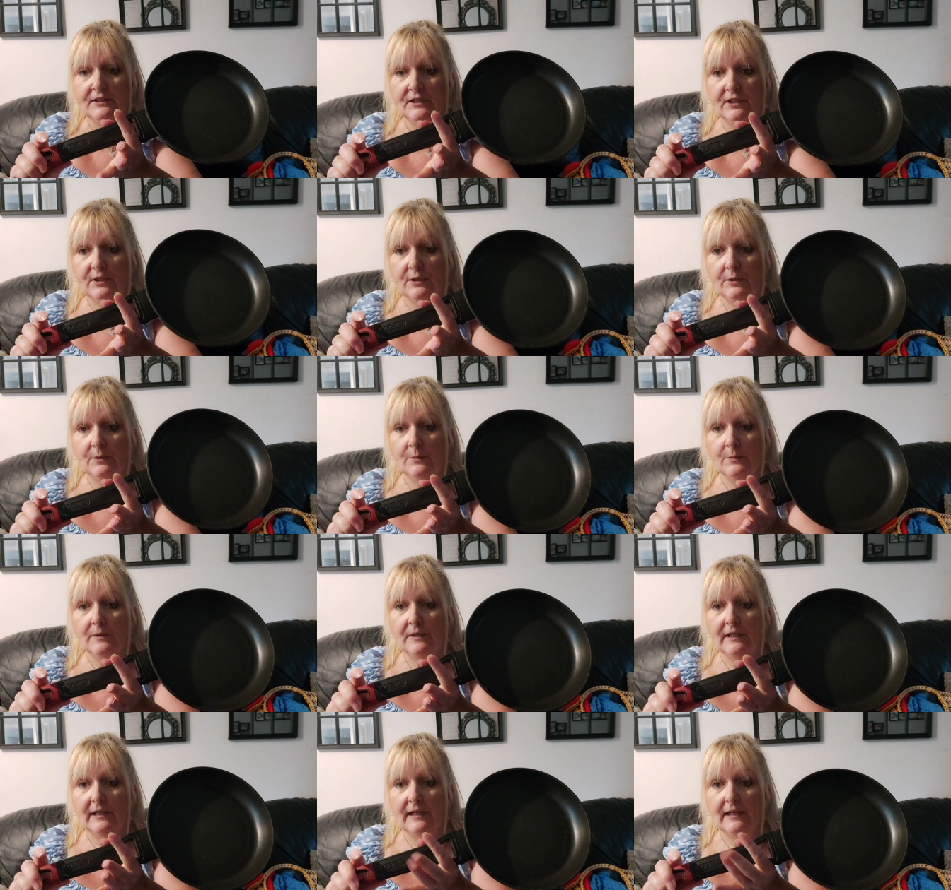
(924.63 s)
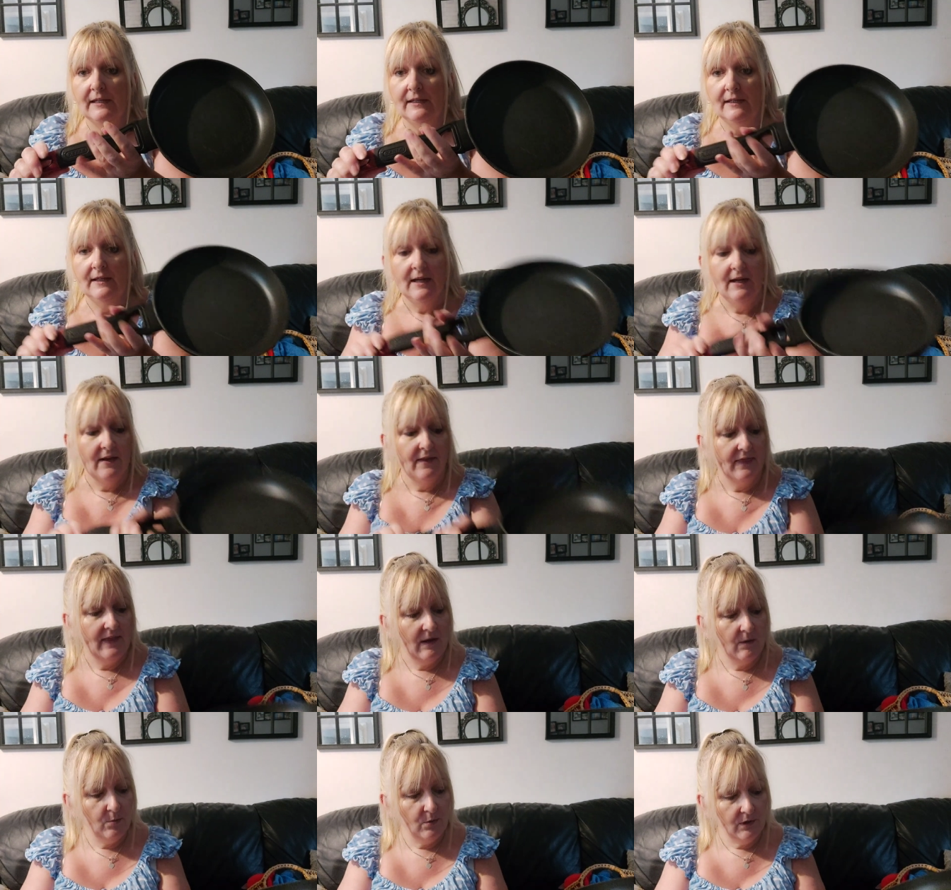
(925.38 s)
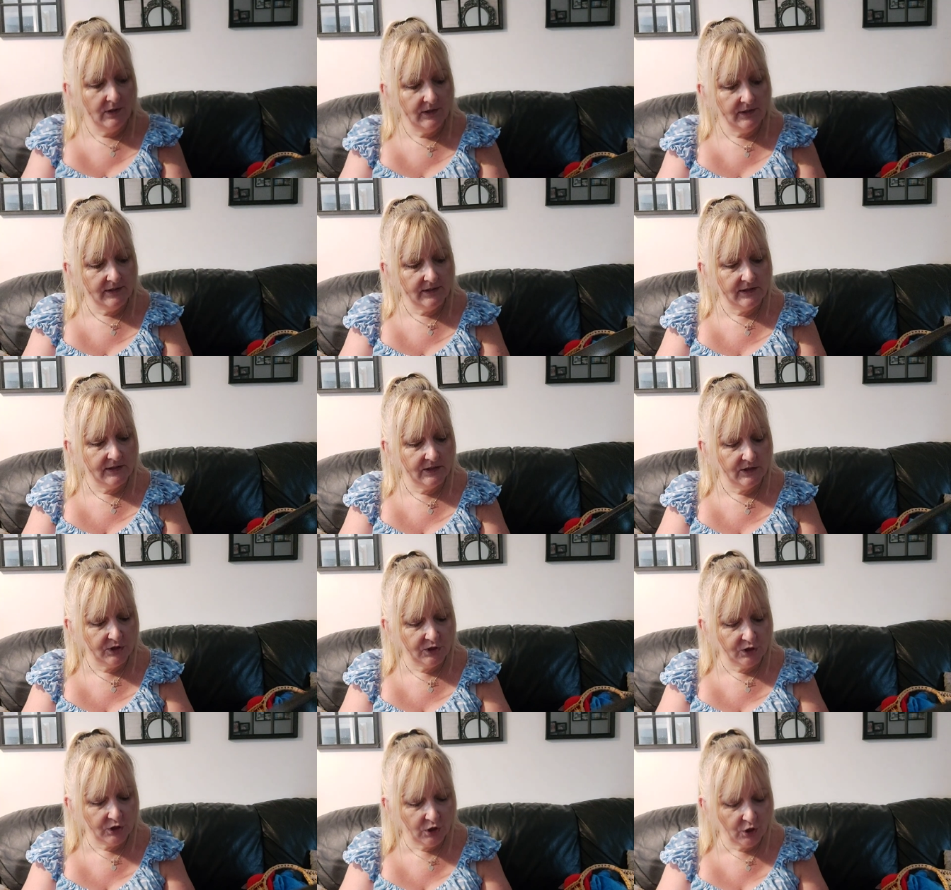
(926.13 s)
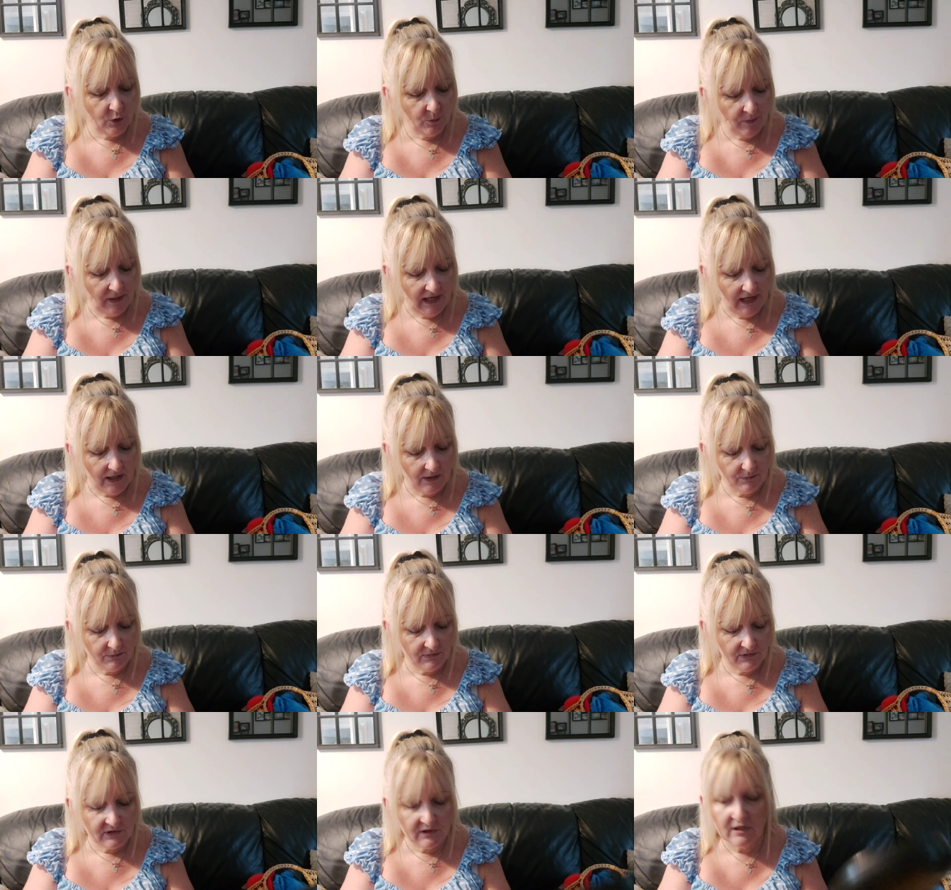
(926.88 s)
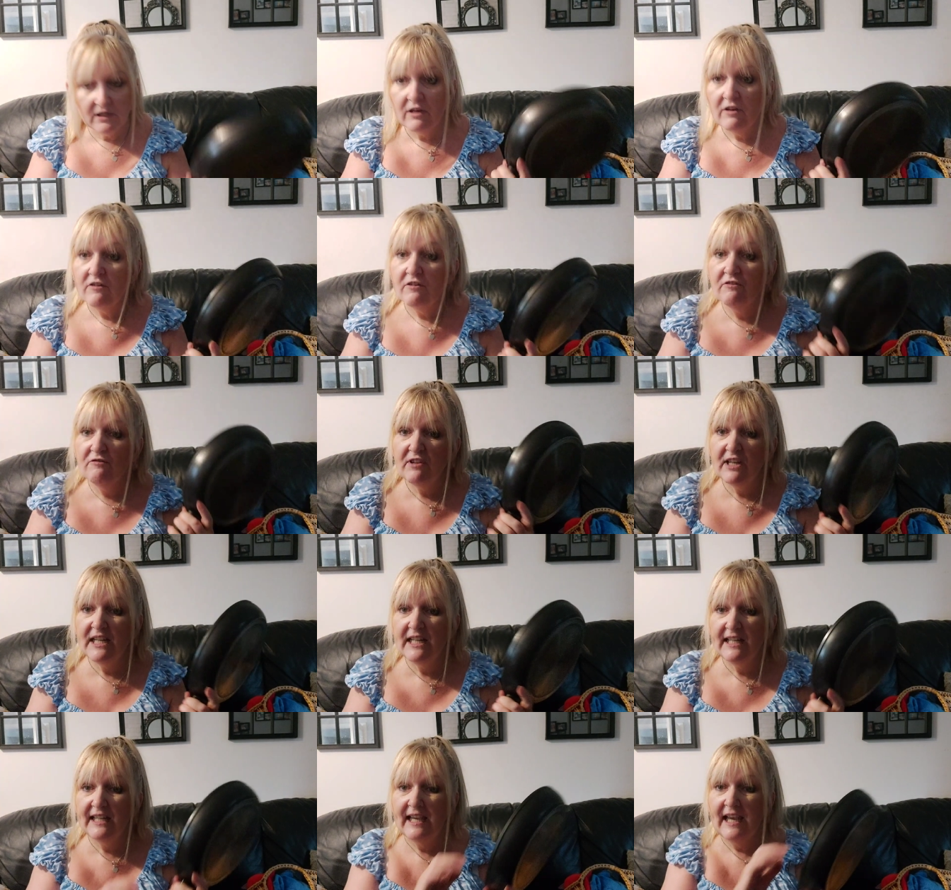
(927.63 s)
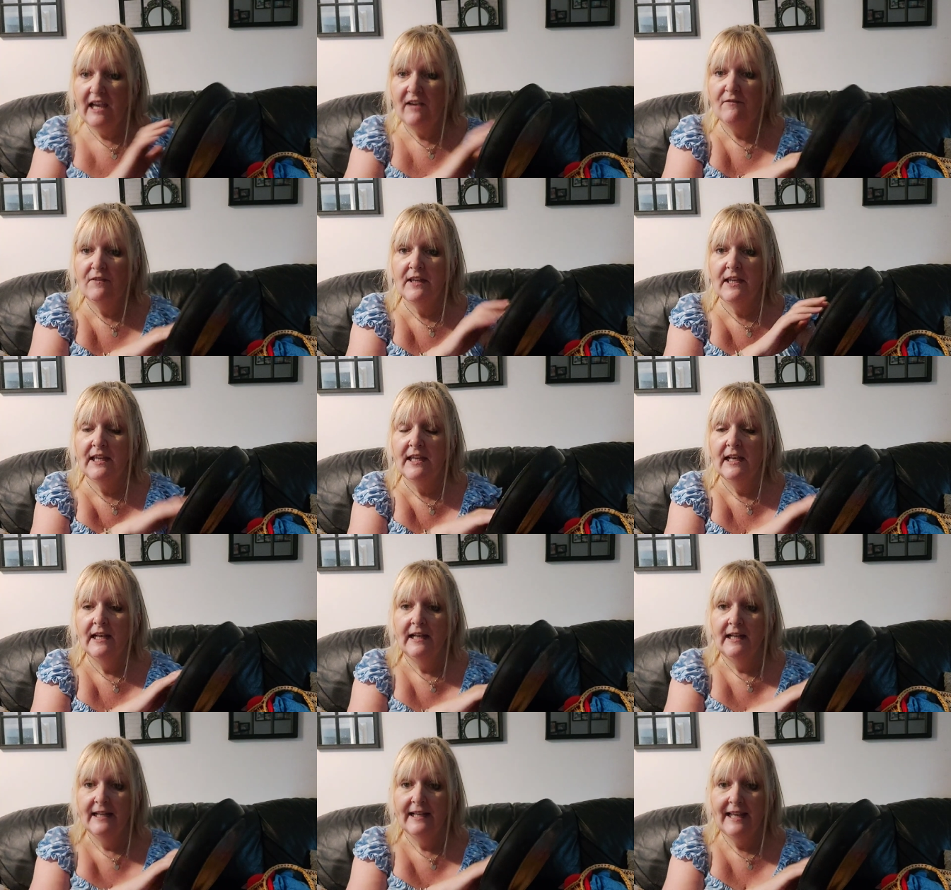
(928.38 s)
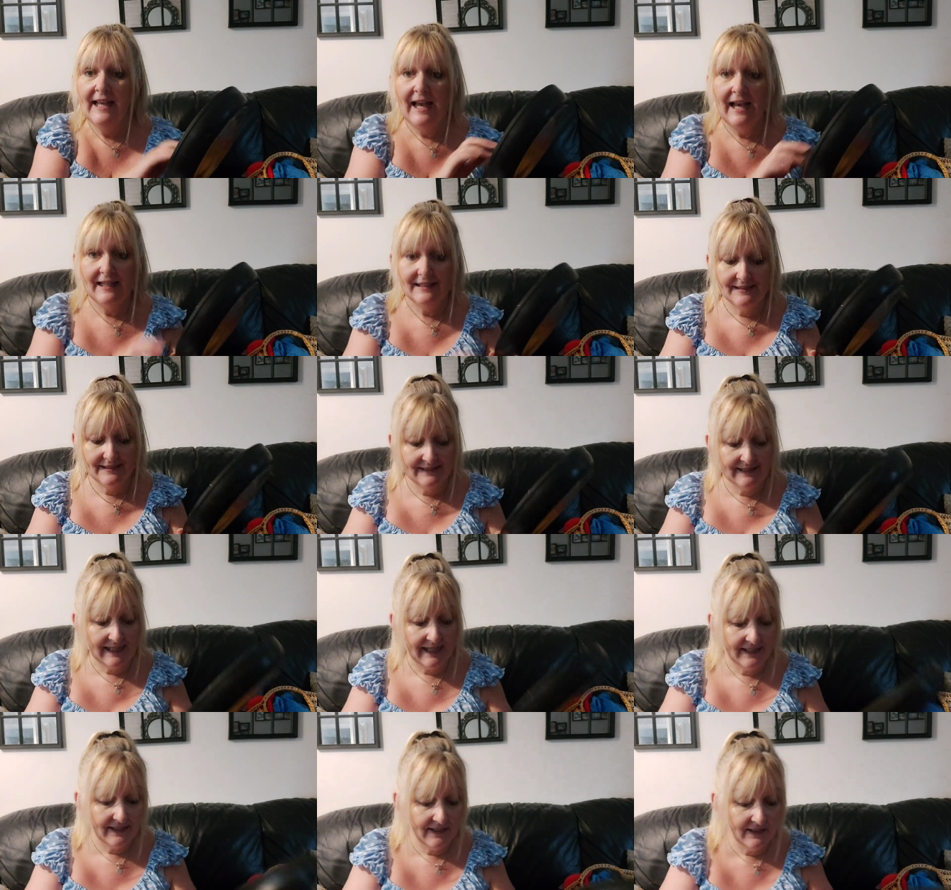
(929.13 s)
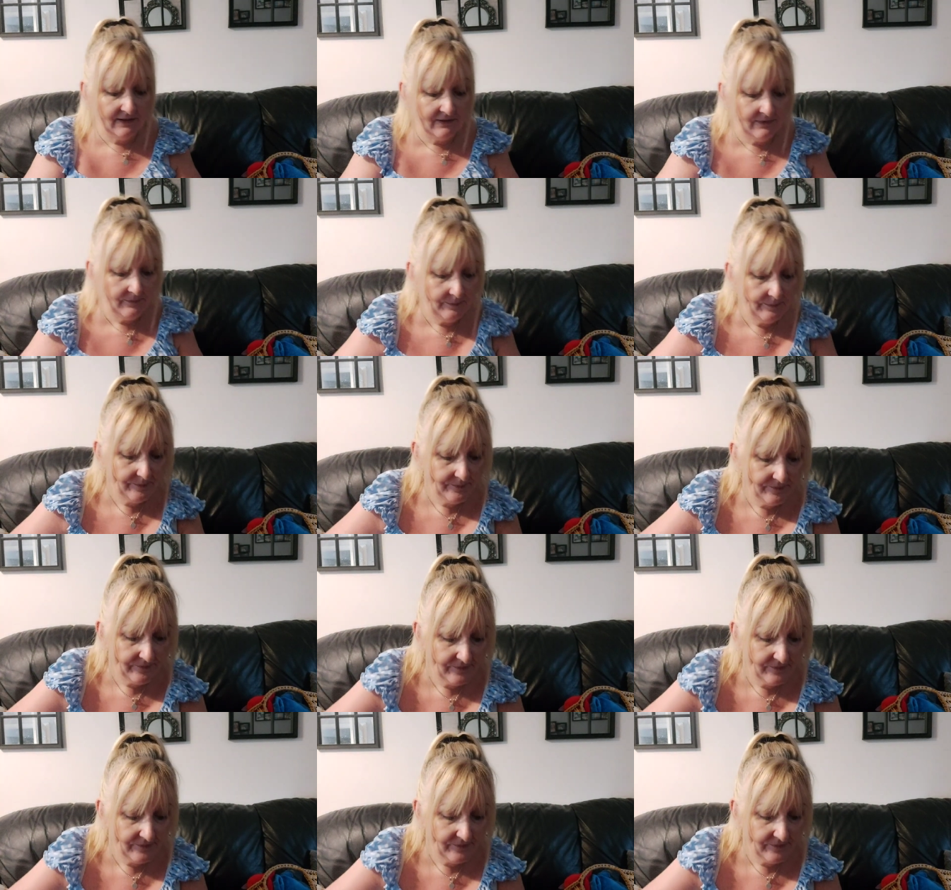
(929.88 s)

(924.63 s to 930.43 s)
So yeah, that was £2, really heavy, cast iron.